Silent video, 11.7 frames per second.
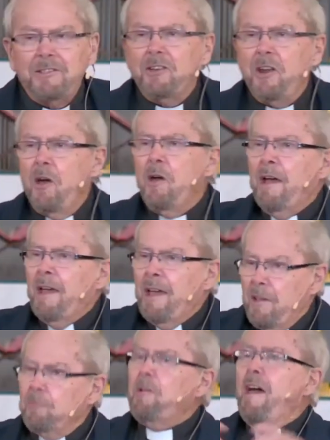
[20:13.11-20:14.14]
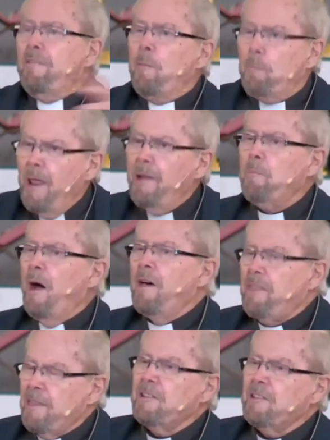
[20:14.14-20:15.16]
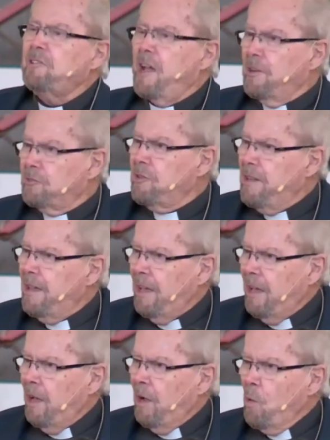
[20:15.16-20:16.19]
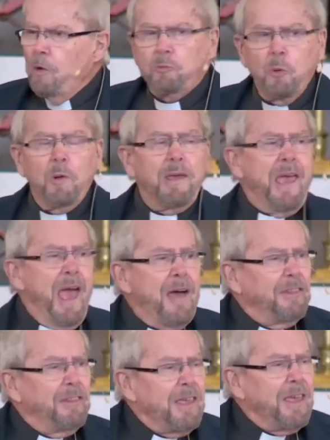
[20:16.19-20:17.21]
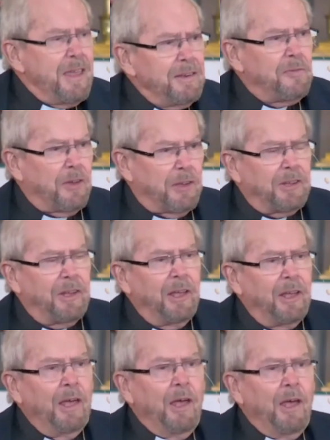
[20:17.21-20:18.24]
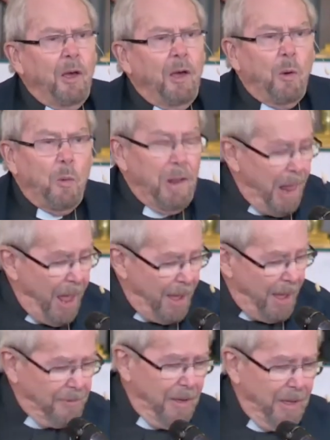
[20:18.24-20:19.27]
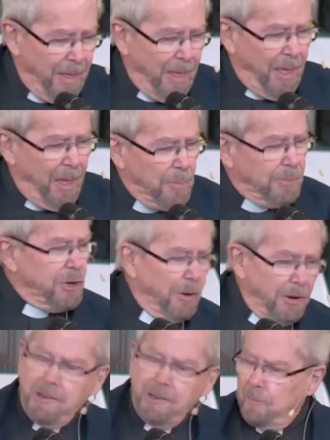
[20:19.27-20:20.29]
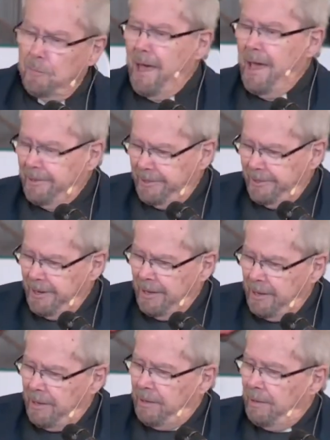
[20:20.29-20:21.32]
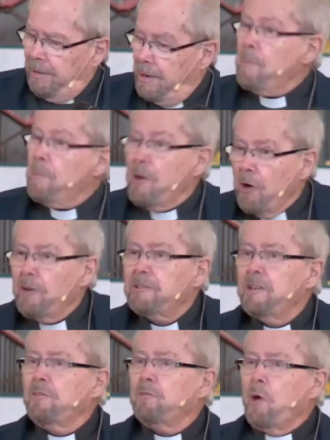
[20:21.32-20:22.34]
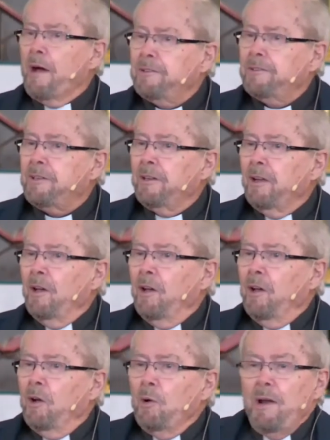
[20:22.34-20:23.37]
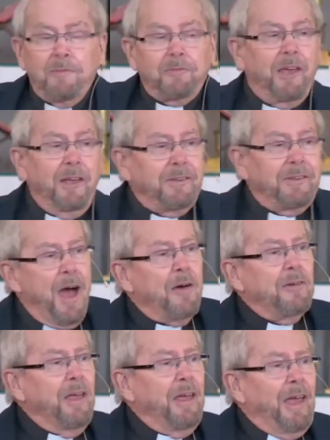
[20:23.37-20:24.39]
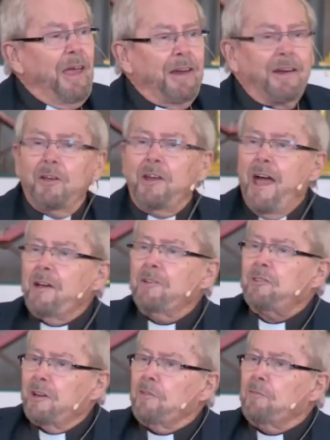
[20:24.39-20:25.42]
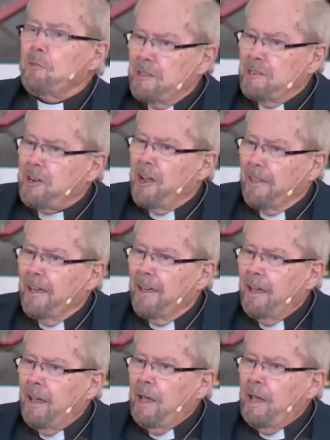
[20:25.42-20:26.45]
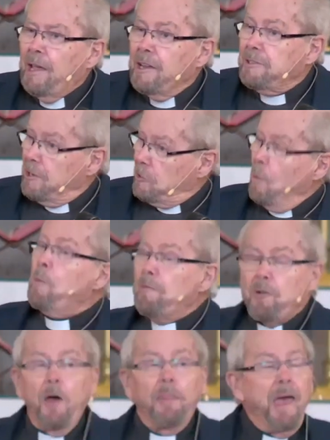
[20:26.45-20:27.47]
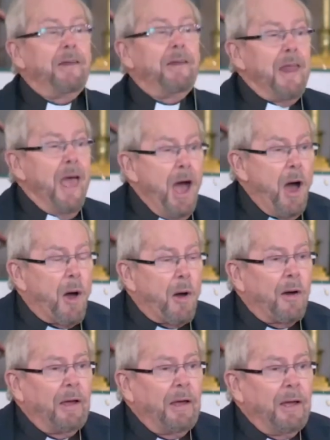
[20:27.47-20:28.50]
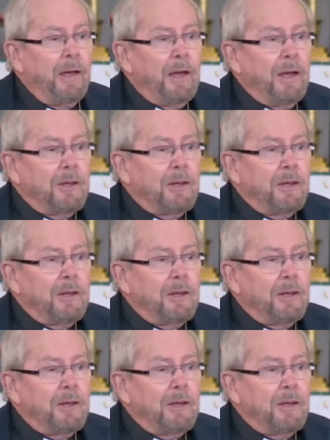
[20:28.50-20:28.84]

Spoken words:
He says, you know, if we have a bloodbath in this country, what will we have at the end of it? We'll have a majority of blacks and a minority of whites who will have to get down and learn how to live with each other. He says, well, we've got that now.